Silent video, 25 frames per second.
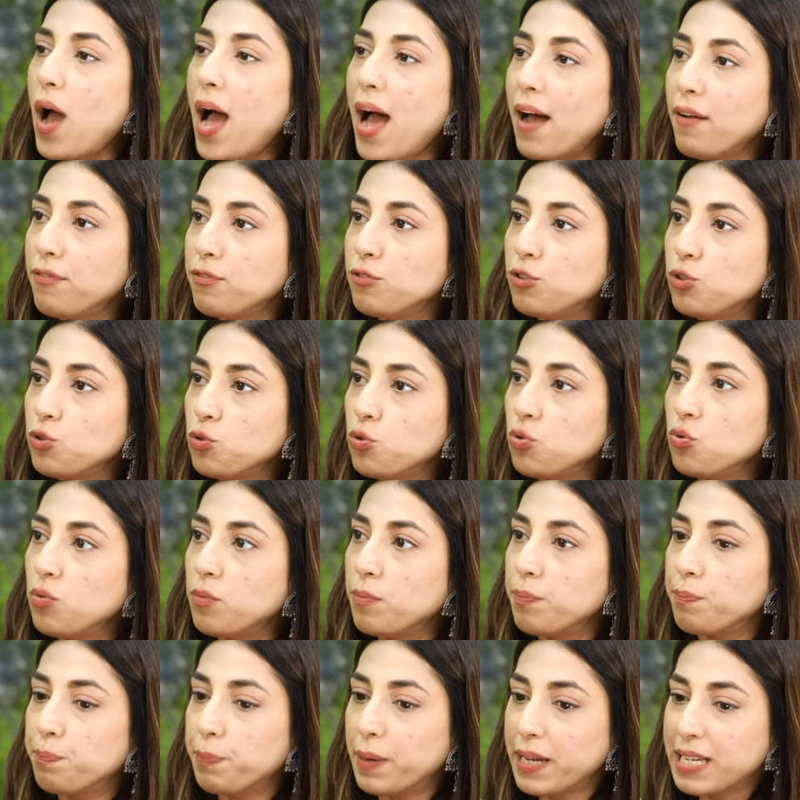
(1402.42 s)
have to
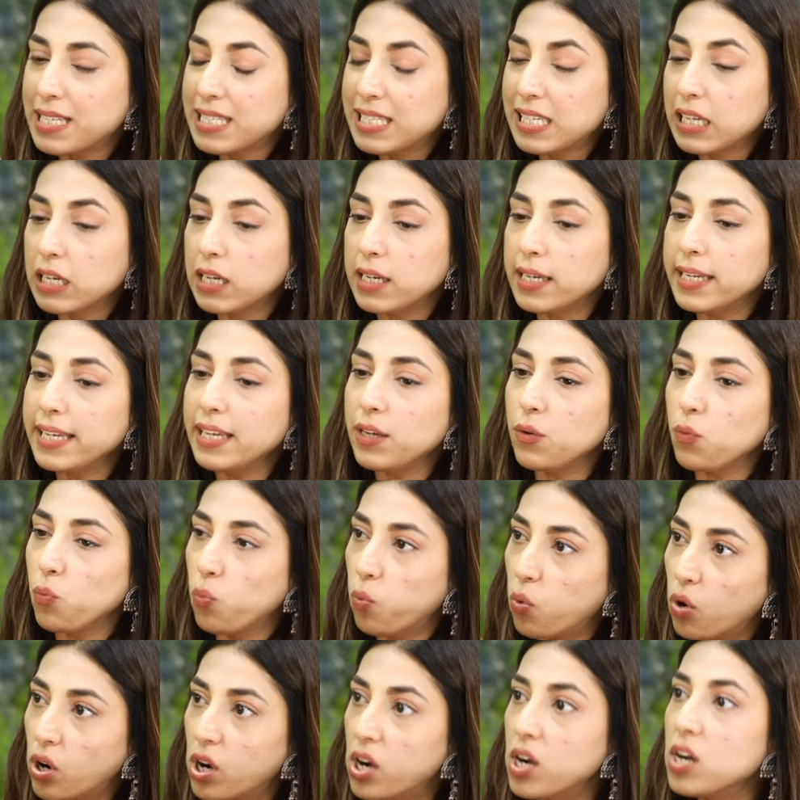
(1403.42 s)
basically
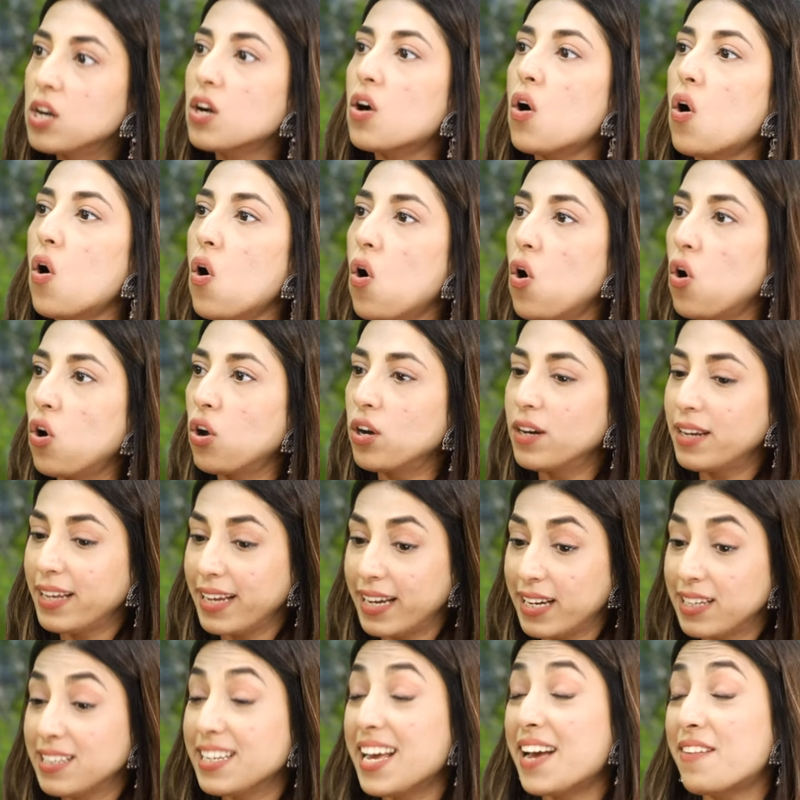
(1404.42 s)
work on
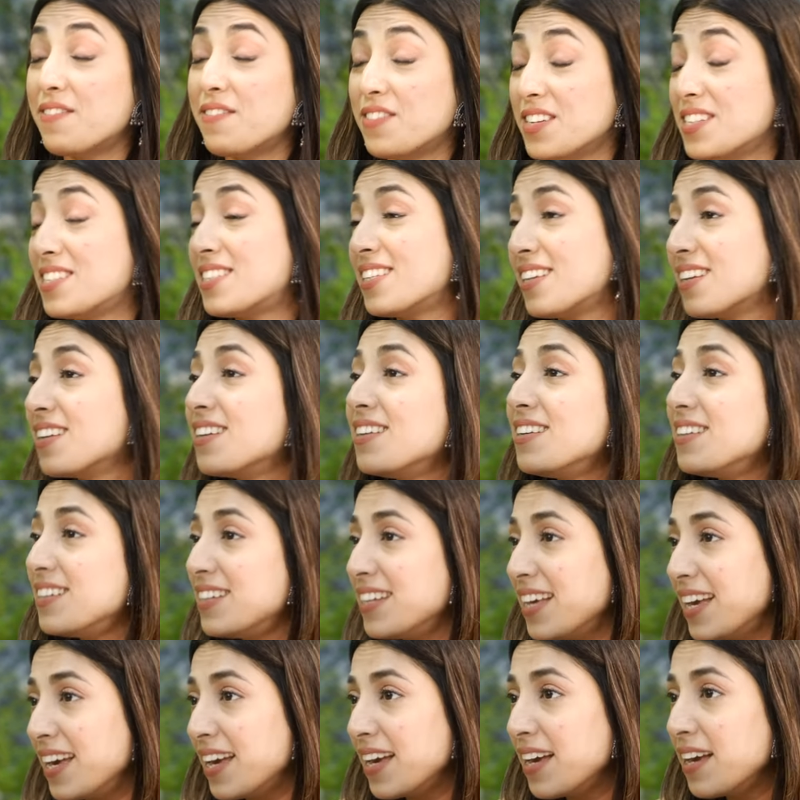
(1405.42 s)
it every single
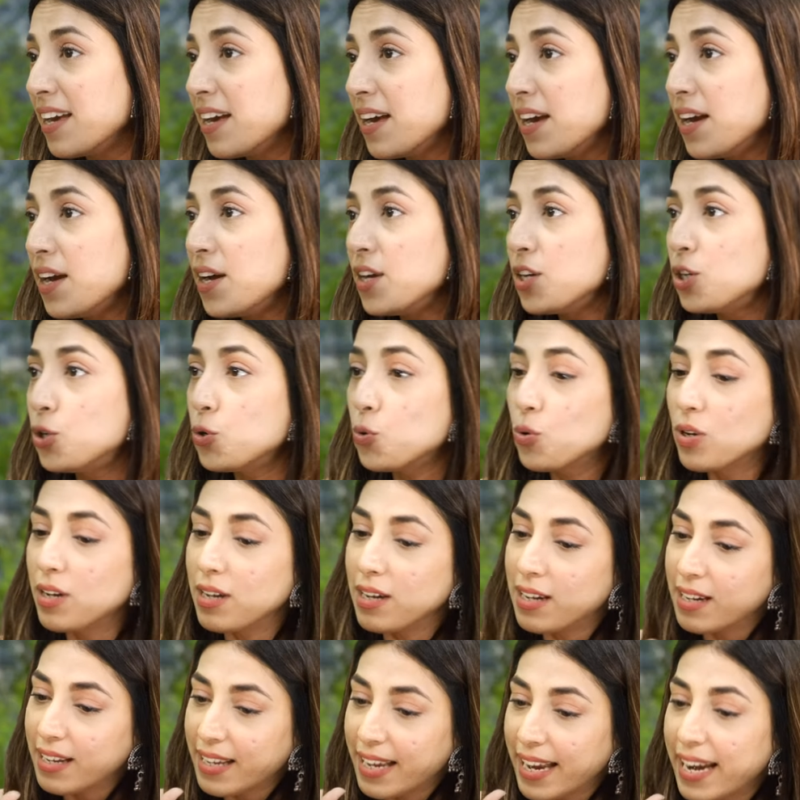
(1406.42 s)
day to
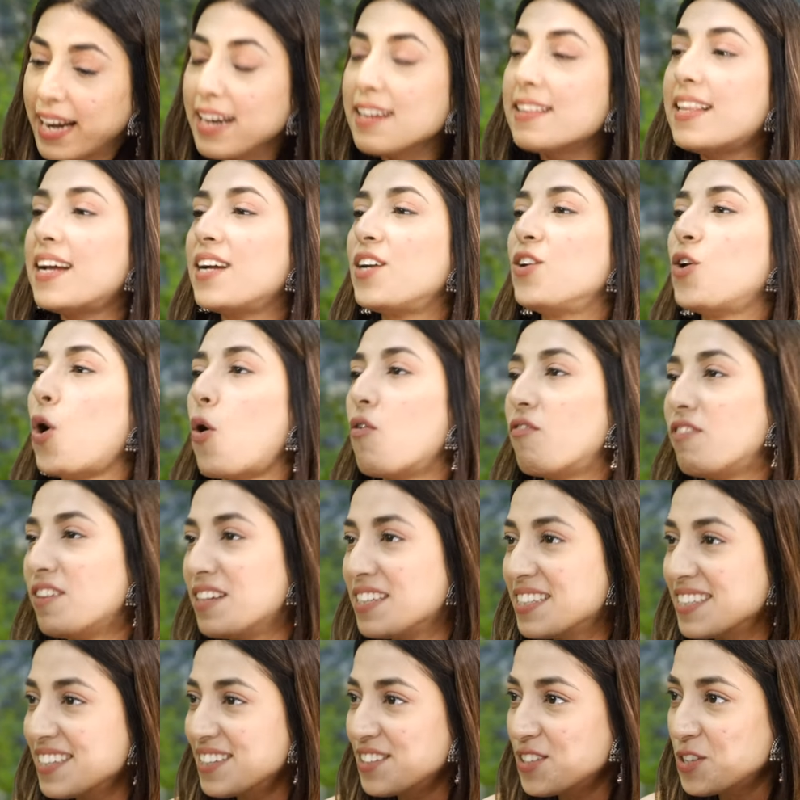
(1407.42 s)
create that
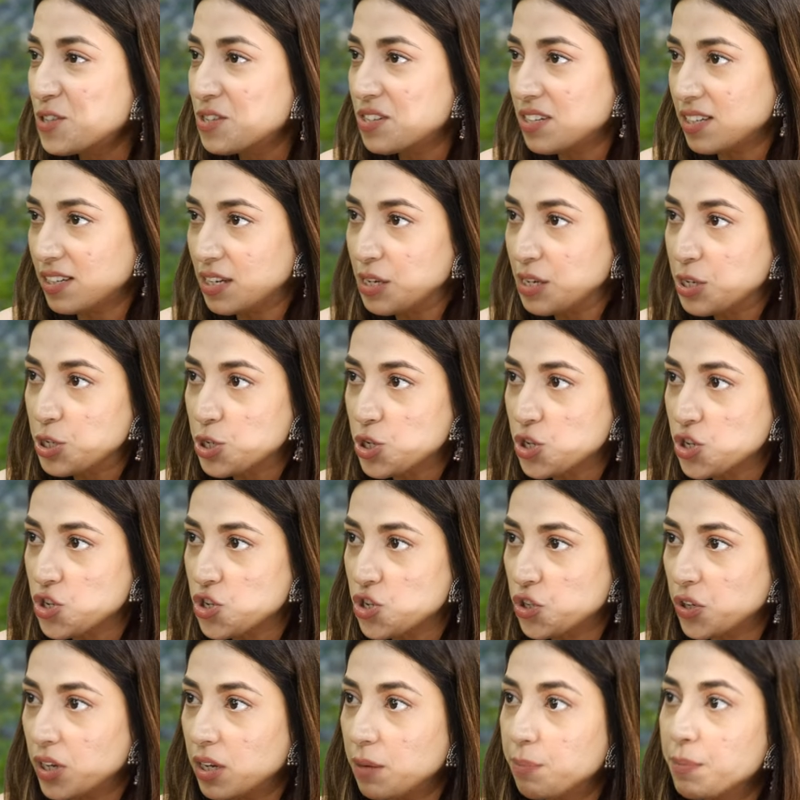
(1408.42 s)
novelty in your
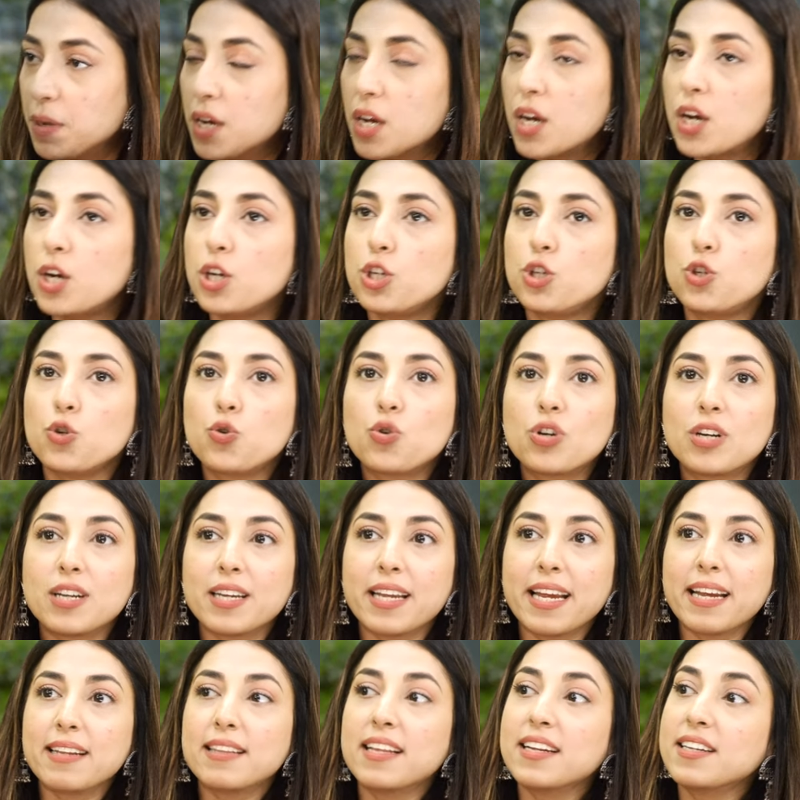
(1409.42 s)
relationship, to
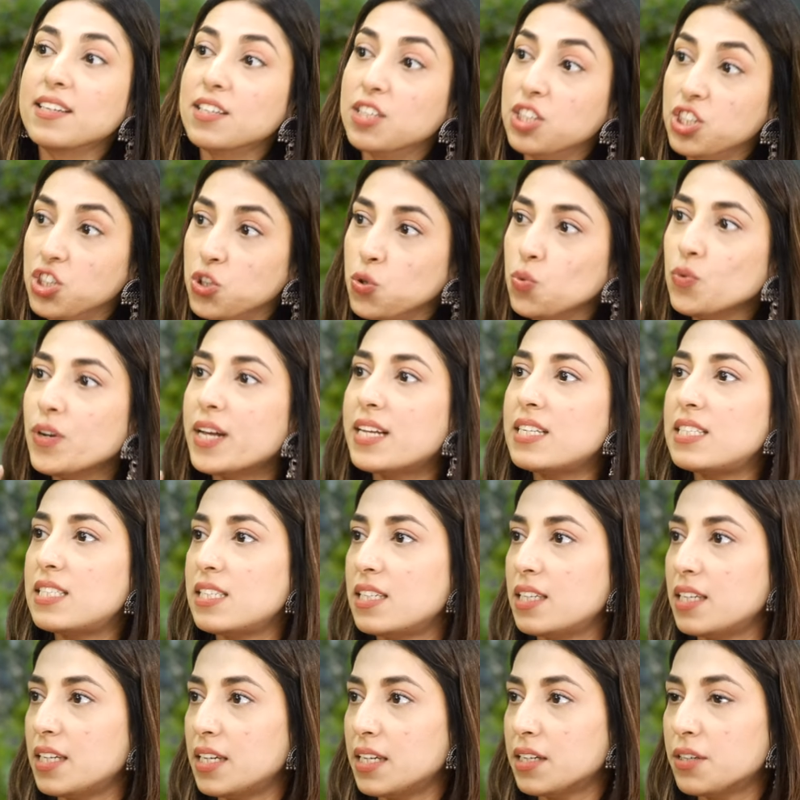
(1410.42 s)
create that newness
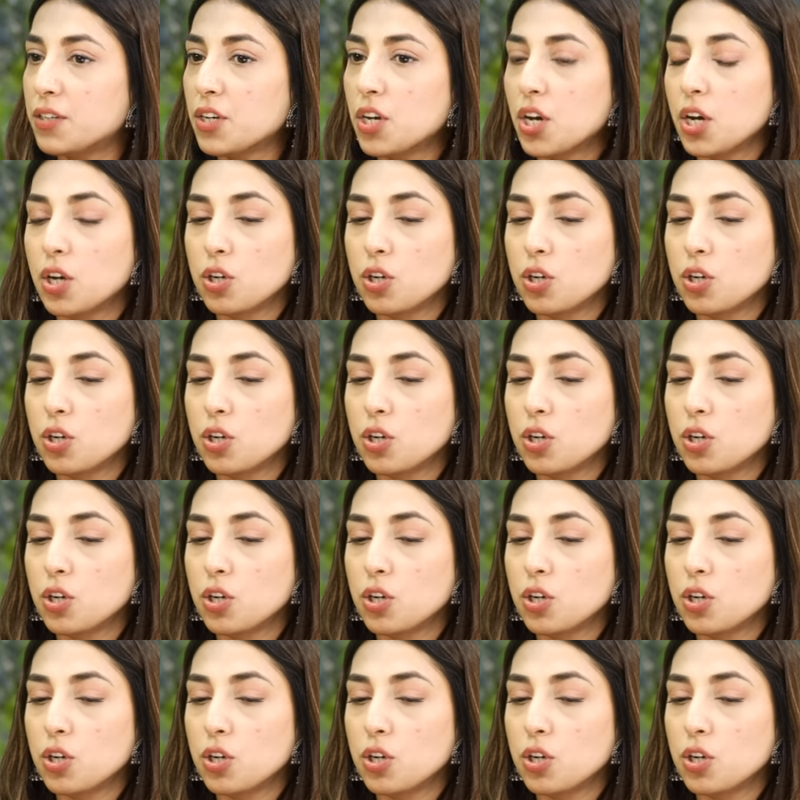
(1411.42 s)
in it.